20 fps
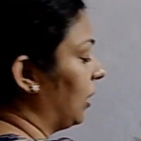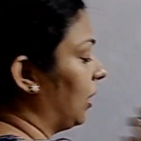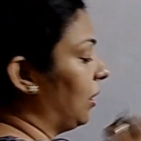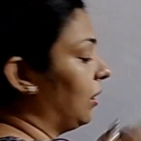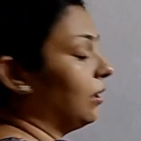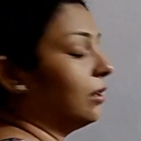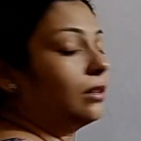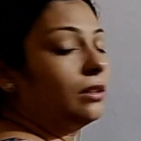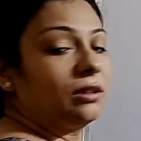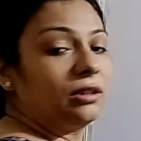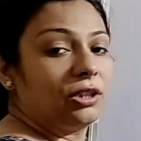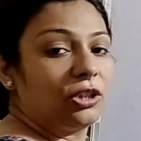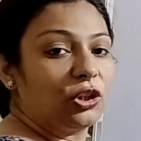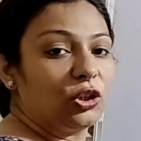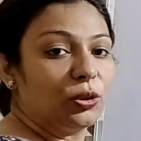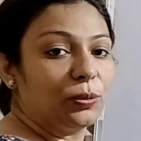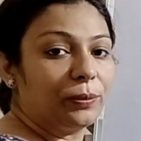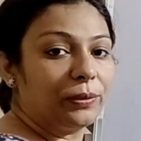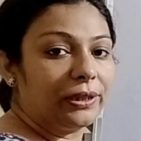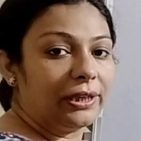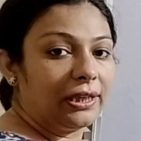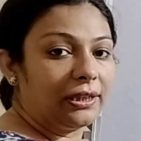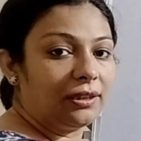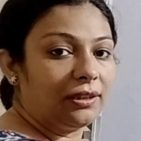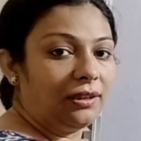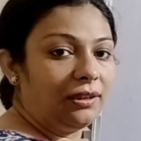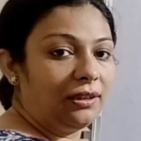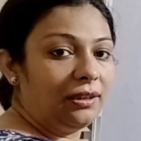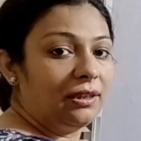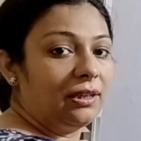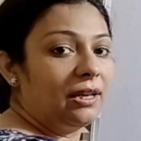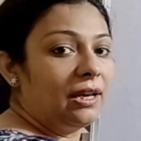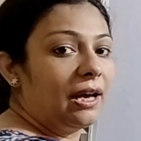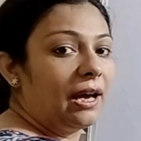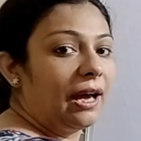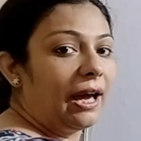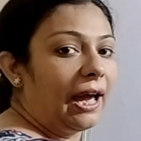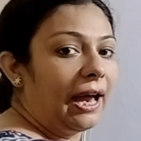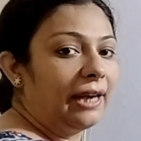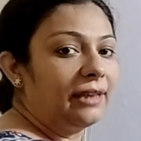the numerator
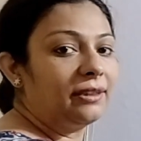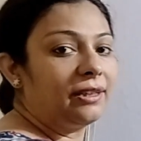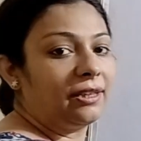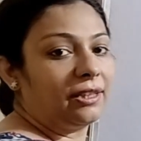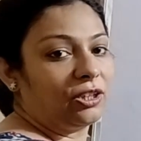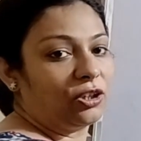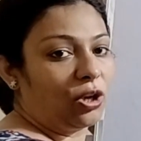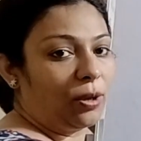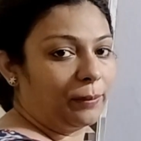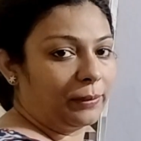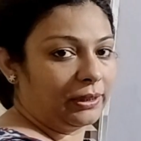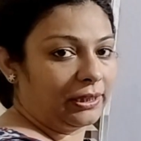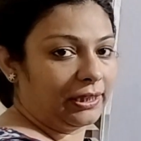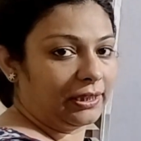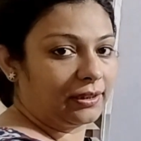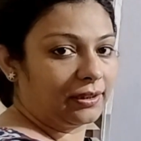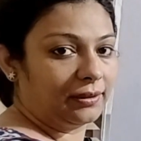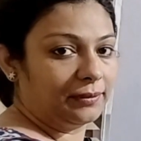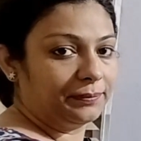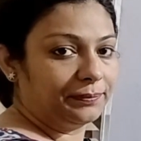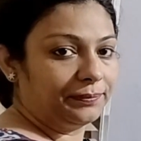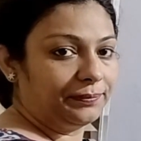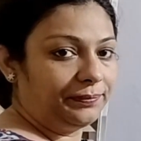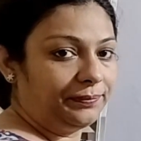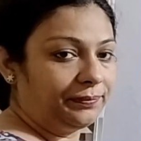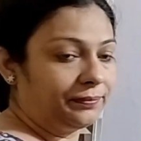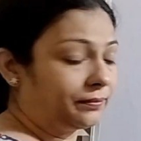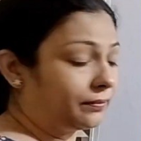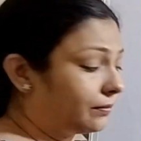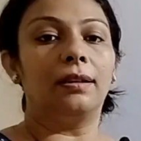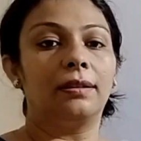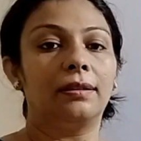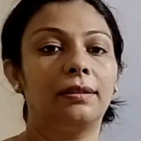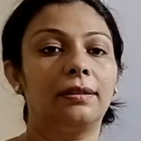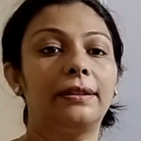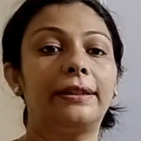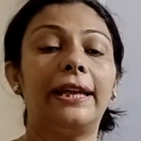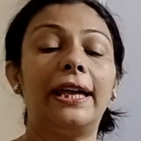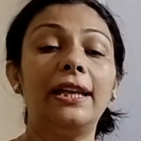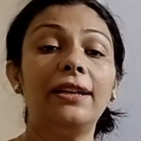and the denominator.
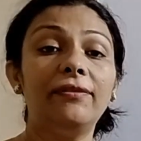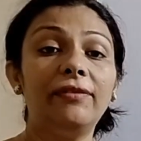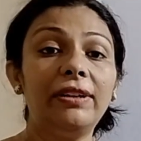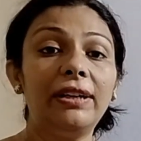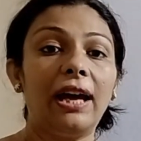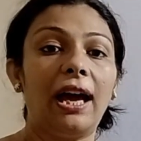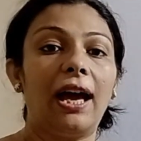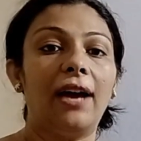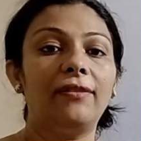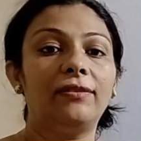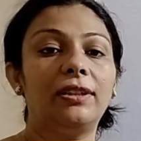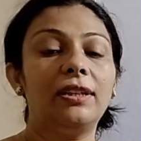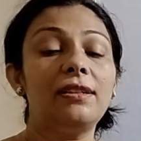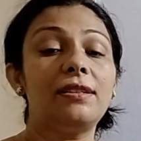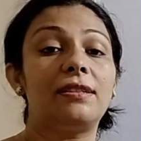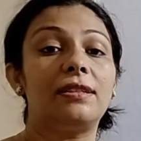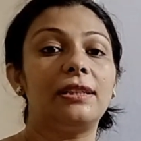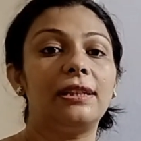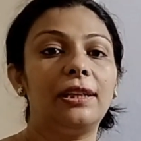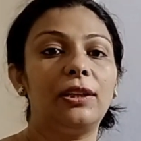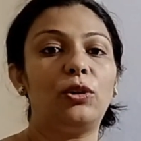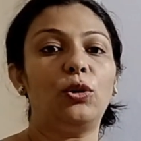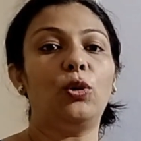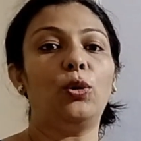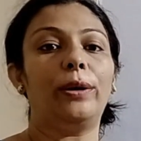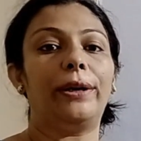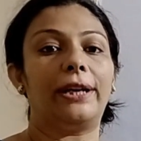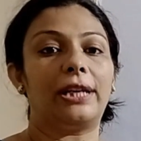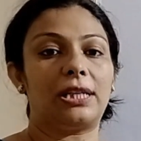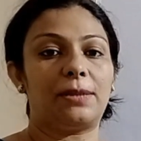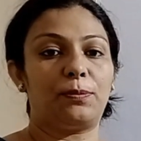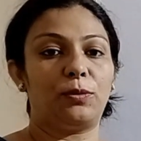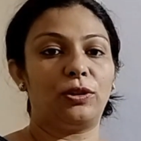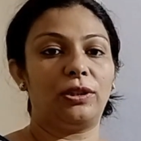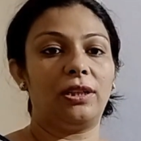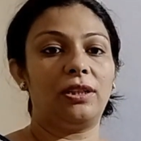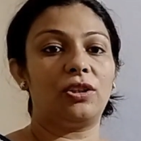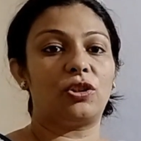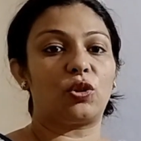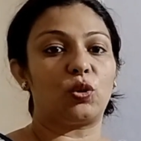Then we have the zero
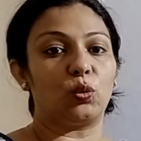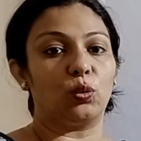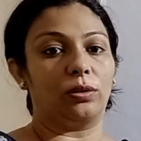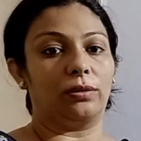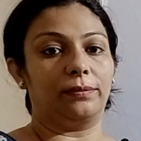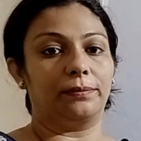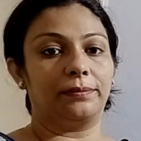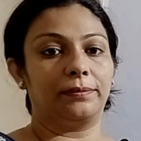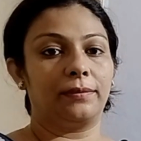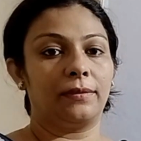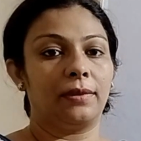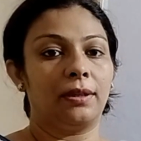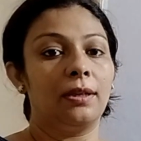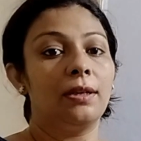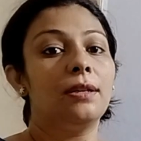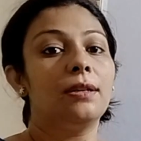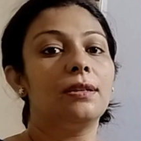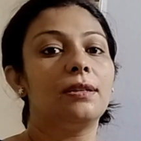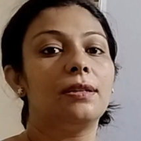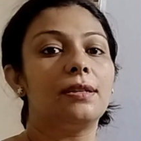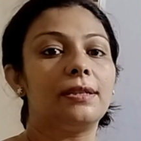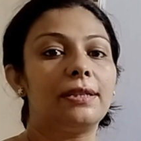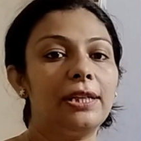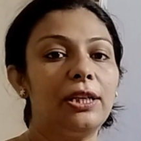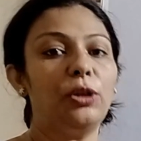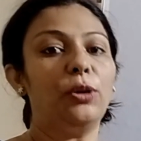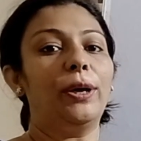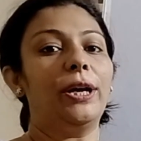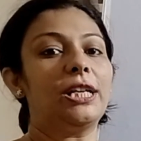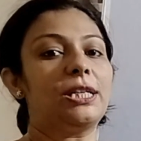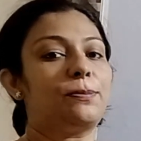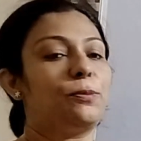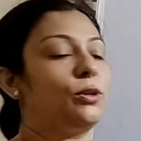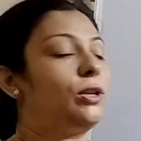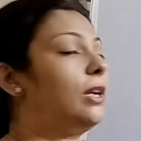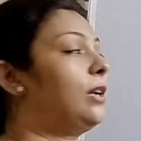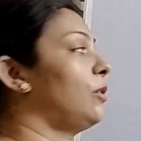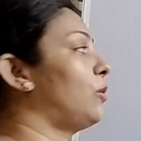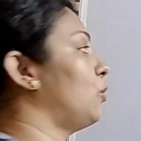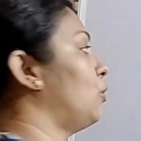exponent rule. Zero
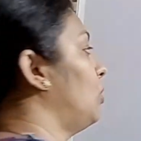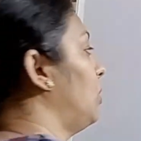exponent